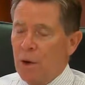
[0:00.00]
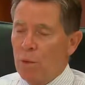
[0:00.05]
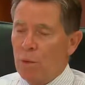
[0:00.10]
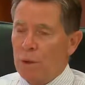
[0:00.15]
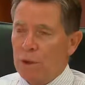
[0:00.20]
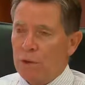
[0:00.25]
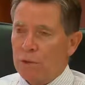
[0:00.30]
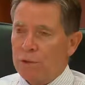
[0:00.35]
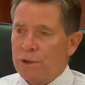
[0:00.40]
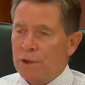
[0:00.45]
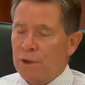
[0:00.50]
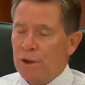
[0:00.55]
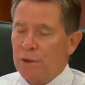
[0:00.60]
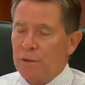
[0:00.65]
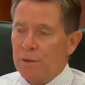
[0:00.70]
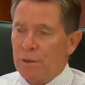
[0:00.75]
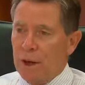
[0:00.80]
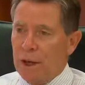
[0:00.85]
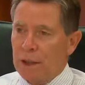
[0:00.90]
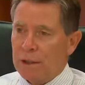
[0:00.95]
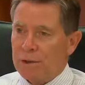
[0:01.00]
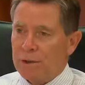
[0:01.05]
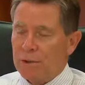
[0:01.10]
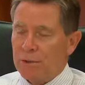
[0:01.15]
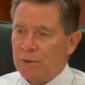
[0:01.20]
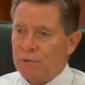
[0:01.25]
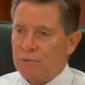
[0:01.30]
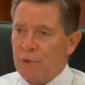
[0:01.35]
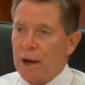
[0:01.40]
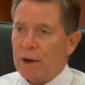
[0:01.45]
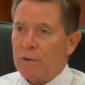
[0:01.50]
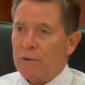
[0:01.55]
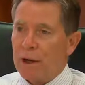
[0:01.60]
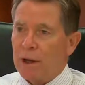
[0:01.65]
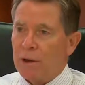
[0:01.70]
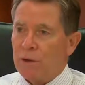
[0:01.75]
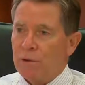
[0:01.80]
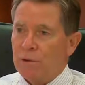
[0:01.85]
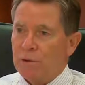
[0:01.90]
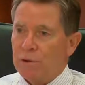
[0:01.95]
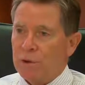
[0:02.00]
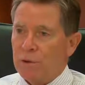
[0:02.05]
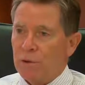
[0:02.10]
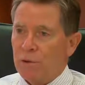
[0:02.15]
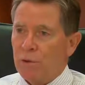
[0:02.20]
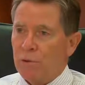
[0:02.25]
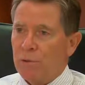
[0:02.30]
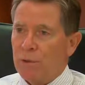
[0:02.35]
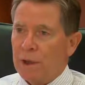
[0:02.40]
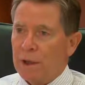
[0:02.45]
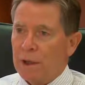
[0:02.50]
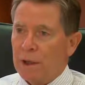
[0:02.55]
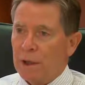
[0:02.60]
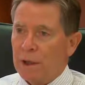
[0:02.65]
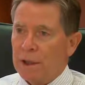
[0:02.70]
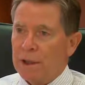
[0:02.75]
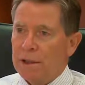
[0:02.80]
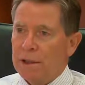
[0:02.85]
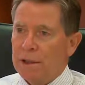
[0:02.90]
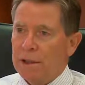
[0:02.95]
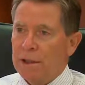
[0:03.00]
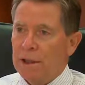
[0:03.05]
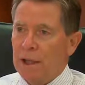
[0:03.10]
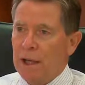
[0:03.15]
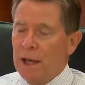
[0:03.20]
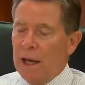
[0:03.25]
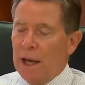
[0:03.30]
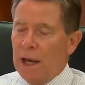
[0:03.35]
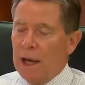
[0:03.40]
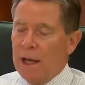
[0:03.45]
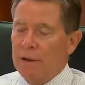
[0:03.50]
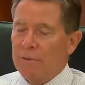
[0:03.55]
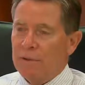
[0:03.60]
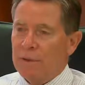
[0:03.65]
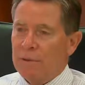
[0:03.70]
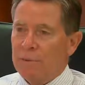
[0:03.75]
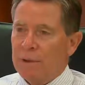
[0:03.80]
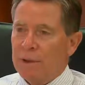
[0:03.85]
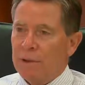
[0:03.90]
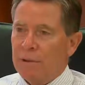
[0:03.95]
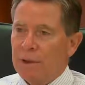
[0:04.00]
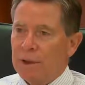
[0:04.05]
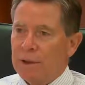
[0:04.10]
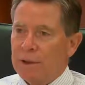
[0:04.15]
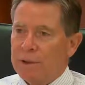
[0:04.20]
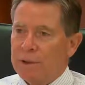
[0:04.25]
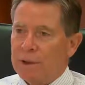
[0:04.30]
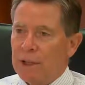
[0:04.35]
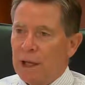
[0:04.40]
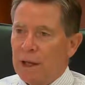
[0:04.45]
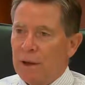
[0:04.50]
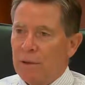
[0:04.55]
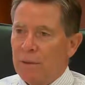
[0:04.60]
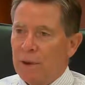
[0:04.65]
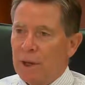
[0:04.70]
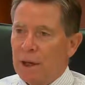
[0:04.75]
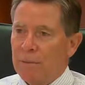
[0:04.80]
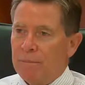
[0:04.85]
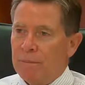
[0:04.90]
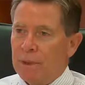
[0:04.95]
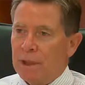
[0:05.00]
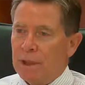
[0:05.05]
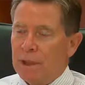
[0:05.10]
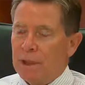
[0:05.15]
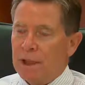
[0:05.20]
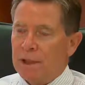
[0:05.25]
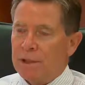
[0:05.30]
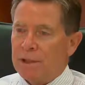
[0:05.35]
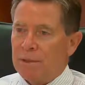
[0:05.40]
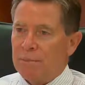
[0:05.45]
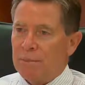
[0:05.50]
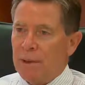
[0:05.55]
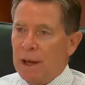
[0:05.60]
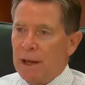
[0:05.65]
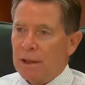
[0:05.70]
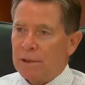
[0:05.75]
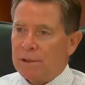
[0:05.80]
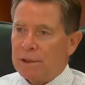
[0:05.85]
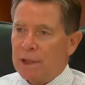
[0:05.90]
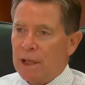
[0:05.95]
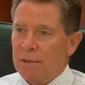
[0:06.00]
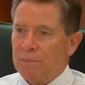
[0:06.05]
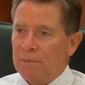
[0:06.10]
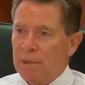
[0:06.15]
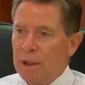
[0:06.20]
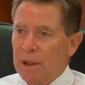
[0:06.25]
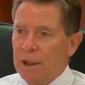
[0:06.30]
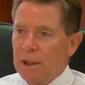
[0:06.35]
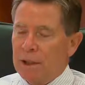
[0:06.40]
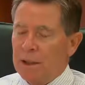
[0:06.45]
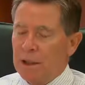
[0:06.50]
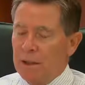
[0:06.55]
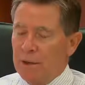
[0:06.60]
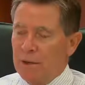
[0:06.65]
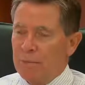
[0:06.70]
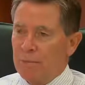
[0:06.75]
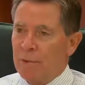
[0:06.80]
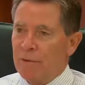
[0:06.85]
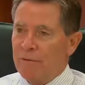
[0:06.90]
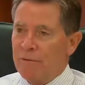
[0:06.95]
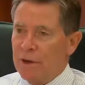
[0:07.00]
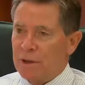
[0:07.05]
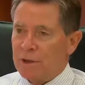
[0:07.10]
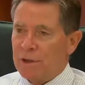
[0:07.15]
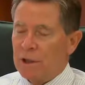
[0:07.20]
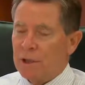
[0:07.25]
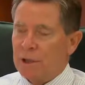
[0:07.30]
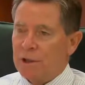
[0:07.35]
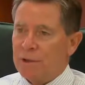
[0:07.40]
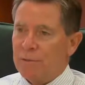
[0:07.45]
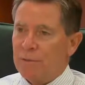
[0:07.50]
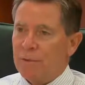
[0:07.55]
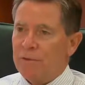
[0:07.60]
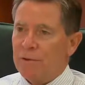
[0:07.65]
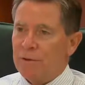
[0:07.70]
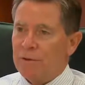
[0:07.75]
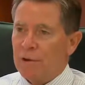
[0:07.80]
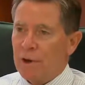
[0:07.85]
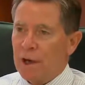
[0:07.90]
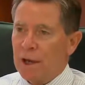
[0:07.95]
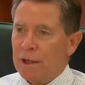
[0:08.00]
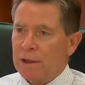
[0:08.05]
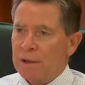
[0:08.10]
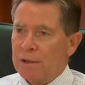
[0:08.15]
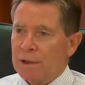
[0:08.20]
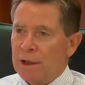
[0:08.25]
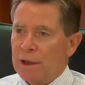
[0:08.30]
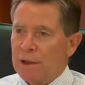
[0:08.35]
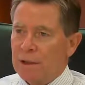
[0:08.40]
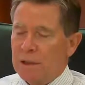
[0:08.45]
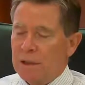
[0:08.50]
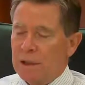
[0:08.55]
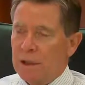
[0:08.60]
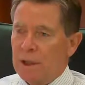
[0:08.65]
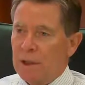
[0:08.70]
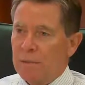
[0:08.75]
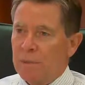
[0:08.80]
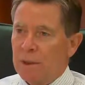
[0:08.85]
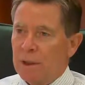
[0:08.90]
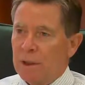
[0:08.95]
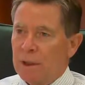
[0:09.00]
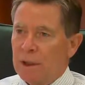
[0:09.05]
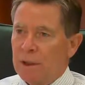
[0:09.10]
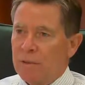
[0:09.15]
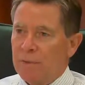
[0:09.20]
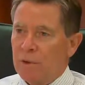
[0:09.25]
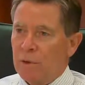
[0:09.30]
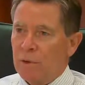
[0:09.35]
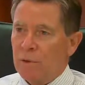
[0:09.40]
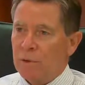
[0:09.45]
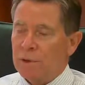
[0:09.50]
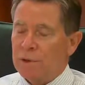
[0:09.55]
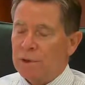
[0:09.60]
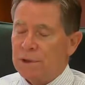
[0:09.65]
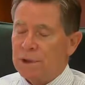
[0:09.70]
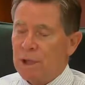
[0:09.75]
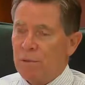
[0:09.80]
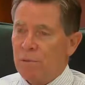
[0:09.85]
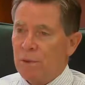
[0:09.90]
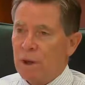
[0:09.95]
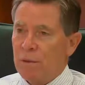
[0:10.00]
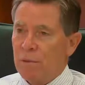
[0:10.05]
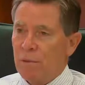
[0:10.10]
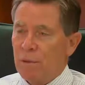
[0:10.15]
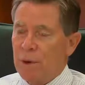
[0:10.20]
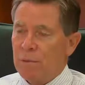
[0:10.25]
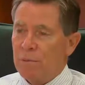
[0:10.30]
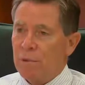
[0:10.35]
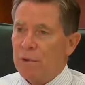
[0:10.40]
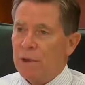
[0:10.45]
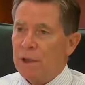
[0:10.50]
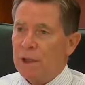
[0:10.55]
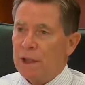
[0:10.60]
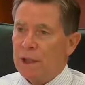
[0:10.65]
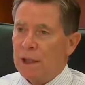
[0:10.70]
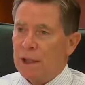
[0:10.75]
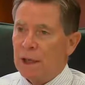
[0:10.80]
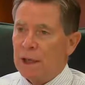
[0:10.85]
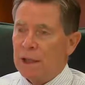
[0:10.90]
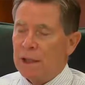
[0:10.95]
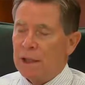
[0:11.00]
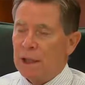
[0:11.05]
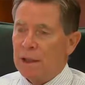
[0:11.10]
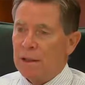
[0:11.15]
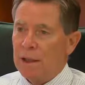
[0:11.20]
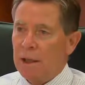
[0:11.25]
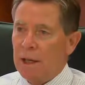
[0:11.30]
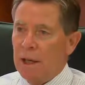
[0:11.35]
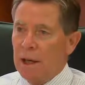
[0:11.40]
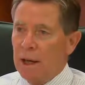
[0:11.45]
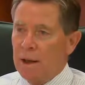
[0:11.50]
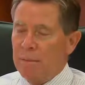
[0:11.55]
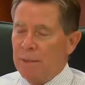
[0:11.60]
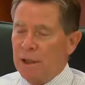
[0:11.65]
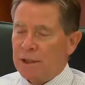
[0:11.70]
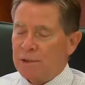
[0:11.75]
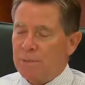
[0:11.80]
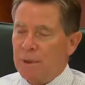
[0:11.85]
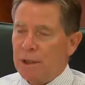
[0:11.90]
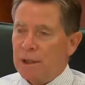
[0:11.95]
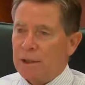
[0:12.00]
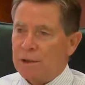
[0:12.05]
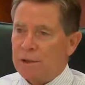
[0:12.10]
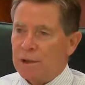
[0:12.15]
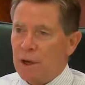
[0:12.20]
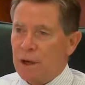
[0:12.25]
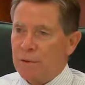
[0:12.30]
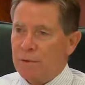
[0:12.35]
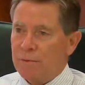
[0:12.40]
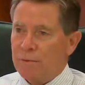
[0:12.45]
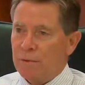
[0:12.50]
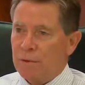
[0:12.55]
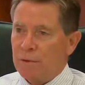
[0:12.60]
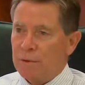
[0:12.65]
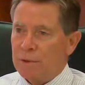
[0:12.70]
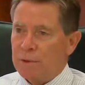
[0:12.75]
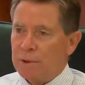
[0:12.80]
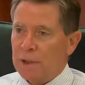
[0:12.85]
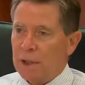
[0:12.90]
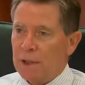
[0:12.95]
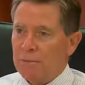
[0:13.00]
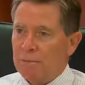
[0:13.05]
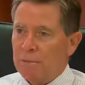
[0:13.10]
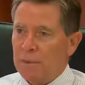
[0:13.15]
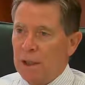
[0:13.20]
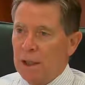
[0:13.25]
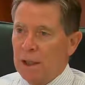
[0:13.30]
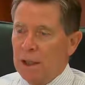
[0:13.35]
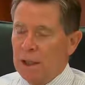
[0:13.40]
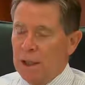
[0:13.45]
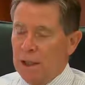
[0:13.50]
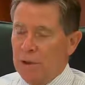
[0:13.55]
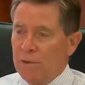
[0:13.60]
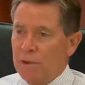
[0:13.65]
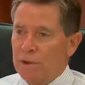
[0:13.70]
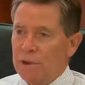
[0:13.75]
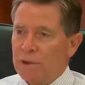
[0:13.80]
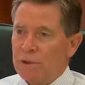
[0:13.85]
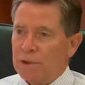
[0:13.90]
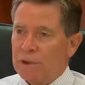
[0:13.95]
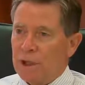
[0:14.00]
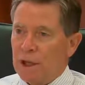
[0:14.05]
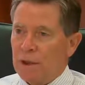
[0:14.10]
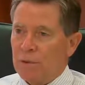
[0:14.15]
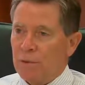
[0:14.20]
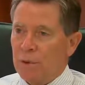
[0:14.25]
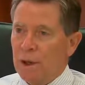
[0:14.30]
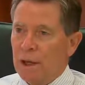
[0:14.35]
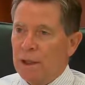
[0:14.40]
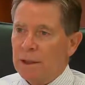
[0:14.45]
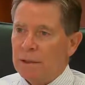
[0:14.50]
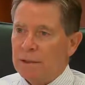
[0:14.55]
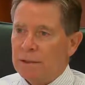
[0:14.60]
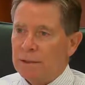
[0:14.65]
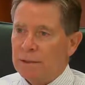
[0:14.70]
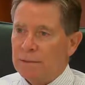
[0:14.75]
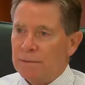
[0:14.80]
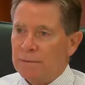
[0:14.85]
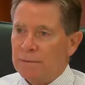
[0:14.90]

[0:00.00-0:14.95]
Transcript: we also saw track records at Albury and Leeton over the period. So it's about the professionalism of the trainers and the ability of the horses, and we're breeding a much better type of horse here in New South Wales.